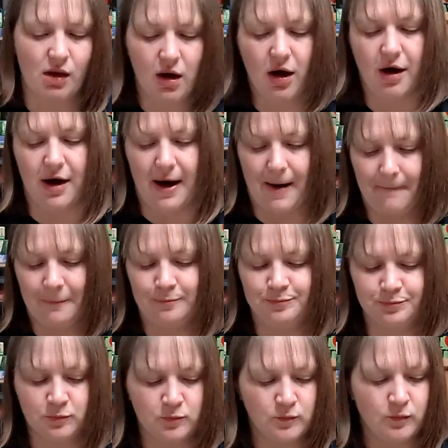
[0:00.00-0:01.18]
All right.
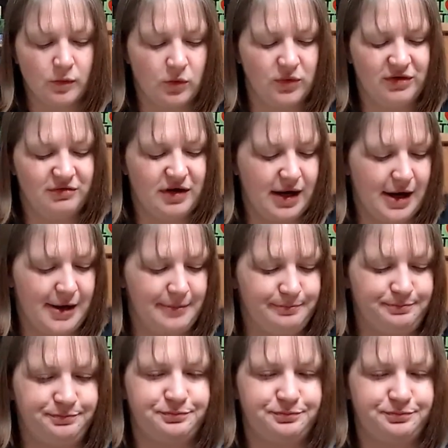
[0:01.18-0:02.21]
We've got